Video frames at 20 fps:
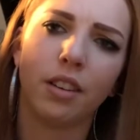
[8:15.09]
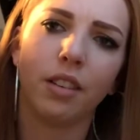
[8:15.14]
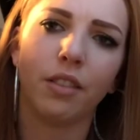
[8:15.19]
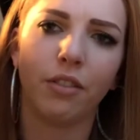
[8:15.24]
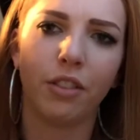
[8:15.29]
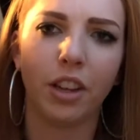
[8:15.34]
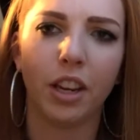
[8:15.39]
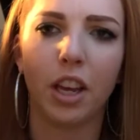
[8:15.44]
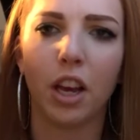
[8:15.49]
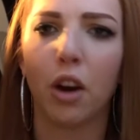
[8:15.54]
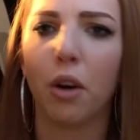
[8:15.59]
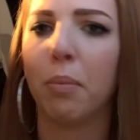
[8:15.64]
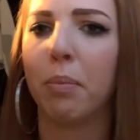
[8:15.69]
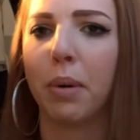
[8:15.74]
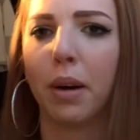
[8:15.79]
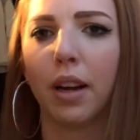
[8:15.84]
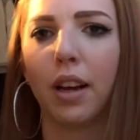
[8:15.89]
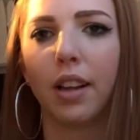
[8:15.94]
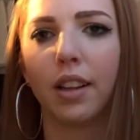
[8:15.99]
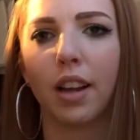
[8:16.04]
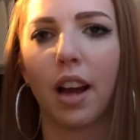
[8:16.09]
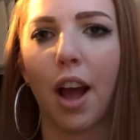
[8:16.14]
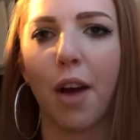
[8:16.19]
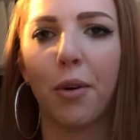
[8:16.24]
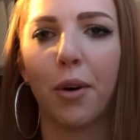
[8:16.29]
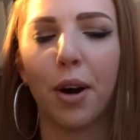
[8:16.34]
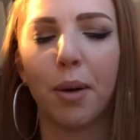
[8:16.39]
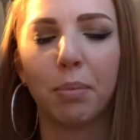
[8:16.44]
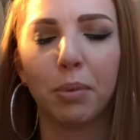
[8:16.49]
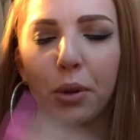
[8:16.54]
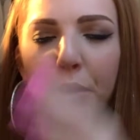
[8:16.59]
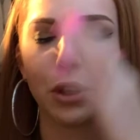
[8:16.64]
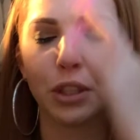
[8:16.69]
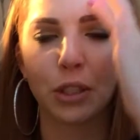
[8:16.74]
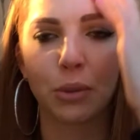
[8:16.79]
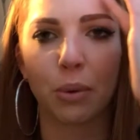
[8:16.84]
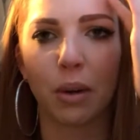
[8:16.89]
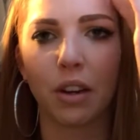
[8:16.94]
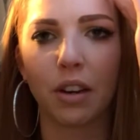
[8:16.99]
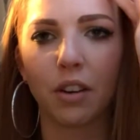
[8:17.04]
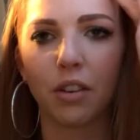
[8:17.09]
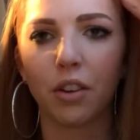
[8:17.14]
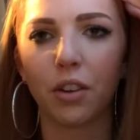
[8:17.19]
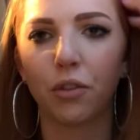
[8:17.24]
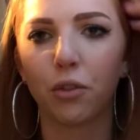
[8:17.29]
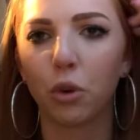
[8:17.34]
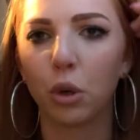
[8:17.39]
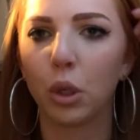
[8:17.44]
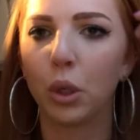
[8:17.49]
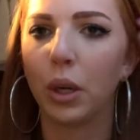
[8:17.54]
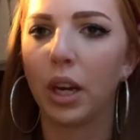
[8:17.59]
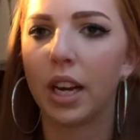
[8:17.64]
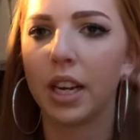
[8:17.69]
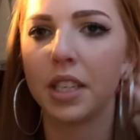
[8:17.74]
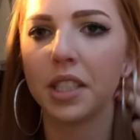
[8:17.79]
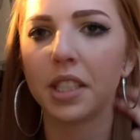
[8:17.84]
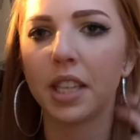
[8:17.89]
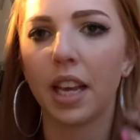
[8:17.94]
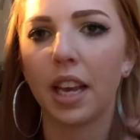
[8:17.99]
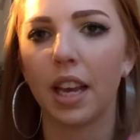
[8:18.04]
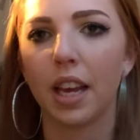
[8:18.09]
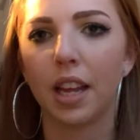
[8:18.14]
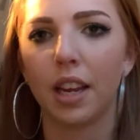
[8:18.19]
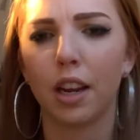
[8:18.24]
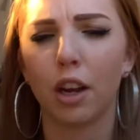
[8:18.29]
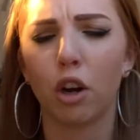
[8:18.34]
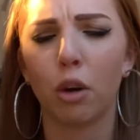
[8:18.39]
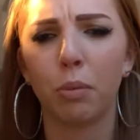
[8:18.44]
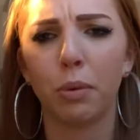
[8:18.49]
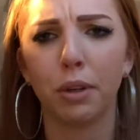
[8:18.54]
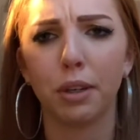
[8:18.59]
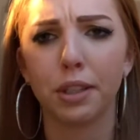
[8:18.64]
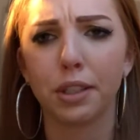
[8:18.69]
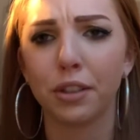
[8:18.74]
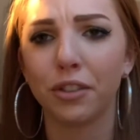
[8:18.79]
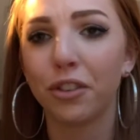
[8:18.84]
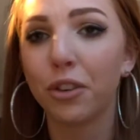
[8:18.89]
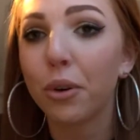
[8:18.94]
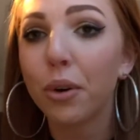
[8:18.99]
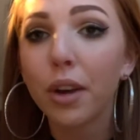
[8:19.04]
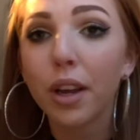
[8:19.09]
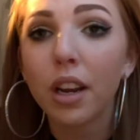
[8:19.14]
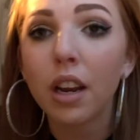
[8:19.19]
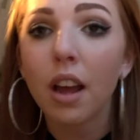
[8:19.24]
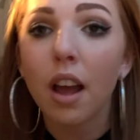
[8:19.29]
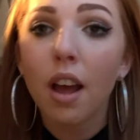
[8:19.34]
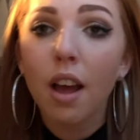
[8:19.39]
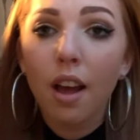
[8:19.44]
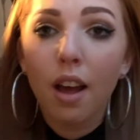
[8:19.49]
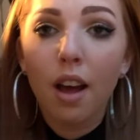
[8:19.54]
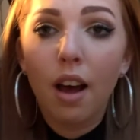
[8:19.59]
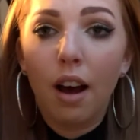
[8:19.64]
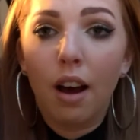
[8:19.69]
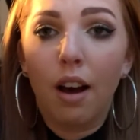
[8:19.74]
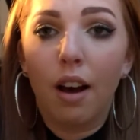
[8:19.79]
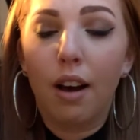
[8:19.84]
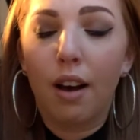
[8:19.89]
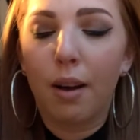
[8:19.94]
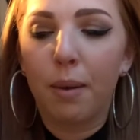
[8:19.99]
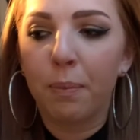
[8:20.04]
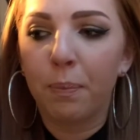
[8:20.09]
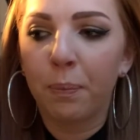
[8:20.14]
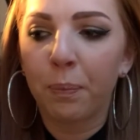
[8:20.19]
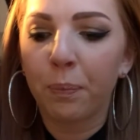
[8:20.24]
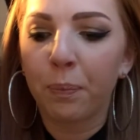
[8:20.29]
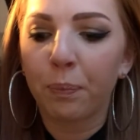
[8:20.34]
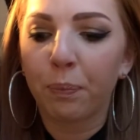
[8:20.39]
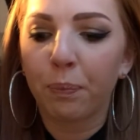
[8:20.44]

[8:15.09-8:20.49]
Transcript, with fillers: video, but I will upload this one for you guys and I hope you guys enjoyed. Um,